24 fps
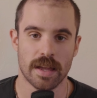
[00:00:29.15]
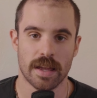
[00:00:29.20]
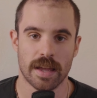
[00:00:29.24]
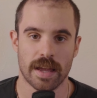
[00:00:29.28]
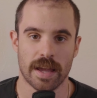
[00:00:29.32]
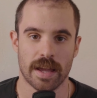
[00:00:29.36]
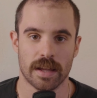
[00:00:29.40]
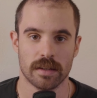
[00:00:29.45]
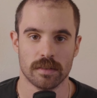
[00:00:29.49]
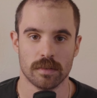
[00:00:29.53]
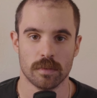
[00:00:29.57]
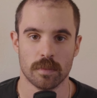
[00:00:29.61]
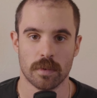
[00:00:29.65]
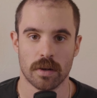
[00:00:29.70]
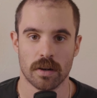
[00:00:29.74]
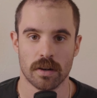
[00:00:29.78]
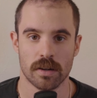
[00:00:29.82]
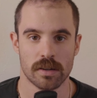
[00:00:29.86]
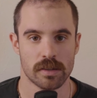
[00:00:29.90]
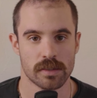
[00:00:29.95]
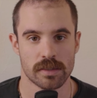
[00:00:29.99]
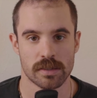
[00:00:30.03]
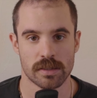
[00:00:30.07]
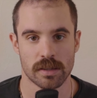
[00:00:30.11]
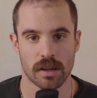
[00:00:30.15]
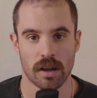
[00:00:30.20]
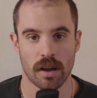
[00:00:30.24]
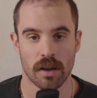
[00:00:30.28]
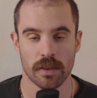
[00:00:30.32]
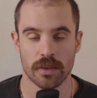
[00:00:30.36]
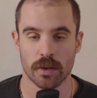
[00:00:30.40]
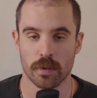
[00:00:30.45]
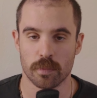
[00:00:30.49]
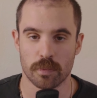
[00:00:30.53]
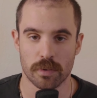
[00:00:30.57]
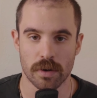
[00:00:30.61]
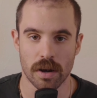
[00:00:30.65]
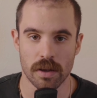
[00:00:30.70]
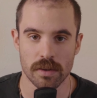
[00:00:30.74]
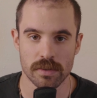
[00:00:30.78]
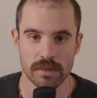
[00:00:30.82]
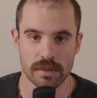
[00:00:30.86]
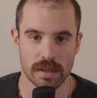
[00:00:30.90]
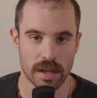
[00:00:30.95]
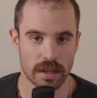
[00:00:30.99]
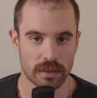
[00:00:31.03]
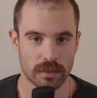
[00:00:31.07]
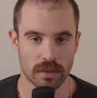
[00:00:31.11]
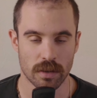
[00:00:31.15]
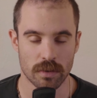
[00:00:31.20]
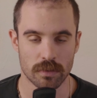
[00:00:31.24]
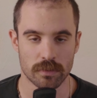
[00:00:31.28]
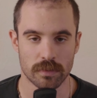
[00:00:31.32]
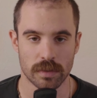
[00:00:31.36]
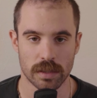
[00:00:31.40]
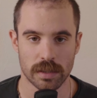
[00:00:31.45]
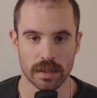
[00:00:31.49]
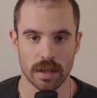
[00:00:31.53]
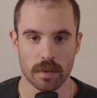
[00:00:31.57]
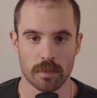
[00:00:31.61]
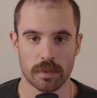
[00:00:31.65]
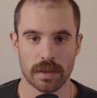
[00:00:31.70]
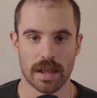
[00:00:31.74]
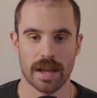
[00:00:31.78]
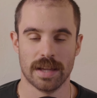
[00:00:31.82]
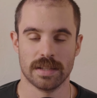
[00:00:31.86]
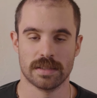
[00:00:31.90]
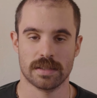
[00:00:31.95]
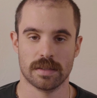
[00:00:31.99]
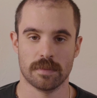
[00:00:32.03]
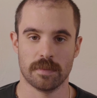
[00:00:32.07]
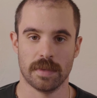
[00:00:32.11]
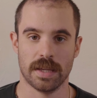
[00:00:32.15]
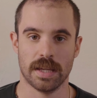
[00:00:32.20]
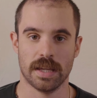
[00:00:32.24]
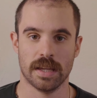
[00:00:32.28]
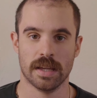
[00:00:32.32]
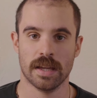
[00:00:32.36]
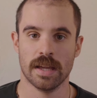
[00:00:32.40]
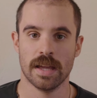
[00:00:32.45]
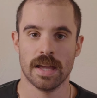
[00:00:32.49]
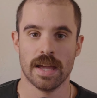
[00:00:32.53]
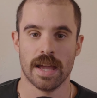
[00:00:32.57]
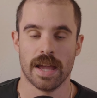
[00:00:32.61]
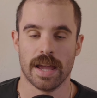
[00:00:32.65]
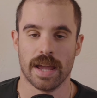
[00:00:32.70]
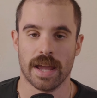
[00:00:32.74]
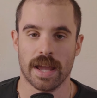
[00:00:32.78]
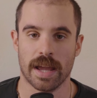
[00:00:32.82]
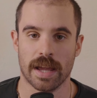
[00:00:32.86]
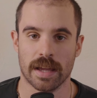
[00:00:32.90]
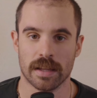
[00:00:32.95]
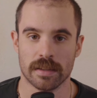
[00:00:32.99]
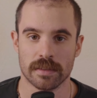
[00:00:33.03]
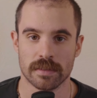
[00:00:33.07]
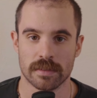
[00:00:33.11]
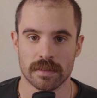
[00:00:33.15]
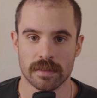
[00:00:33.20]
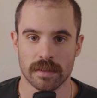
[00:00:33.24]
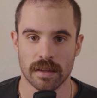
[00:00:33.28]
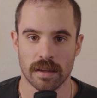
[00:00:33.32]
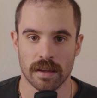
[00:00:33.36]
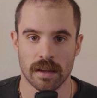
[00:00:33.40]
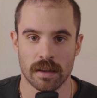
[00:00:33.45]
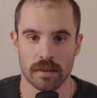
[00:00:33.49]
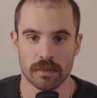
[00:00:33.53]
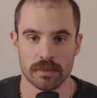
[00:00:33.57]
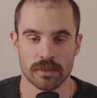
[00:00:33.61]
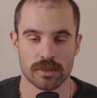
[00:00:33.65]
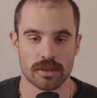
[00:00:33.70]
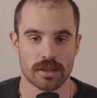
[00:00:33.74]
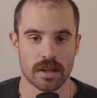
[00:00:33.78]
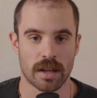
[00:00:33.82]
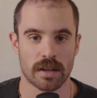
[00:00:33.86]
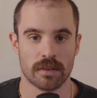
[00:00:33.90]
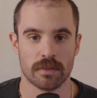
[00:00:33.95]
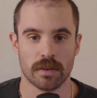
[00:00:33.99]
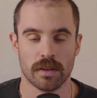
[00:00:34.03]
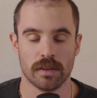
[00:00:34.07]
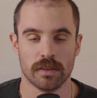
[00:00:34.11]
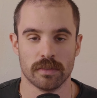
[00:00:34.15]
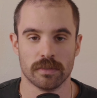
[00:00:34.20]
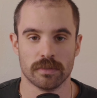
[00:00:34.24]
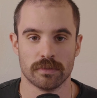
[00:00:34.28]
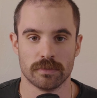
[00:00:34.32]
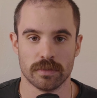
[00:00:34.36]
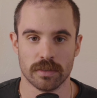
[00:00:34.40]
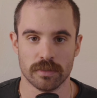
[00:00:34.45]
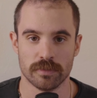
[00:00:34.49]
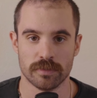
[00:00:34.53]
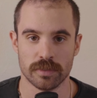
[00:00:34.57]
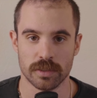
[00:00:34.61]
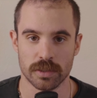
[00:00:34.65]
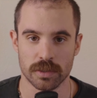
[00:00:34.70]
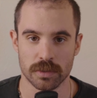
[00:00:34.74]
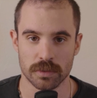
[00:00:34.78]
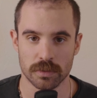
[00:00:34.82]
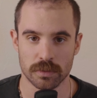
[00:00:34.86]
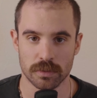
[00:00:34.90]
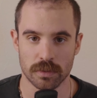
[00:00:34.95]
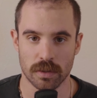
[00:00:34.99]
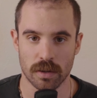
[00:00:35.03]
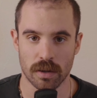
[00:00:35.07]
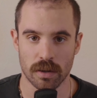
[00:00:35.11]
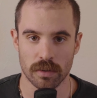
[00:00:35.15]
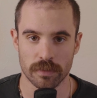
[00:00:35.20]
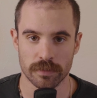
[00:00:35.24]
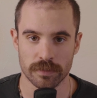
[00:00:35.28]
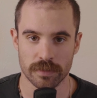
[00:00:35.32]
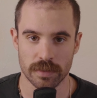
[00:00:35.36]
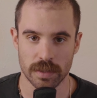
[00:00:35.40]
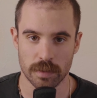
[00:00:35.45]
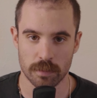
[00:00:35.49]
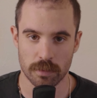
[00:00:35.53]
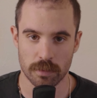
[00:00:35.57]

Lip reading: handlebars, other pros that don't really apply to me, and a general review of the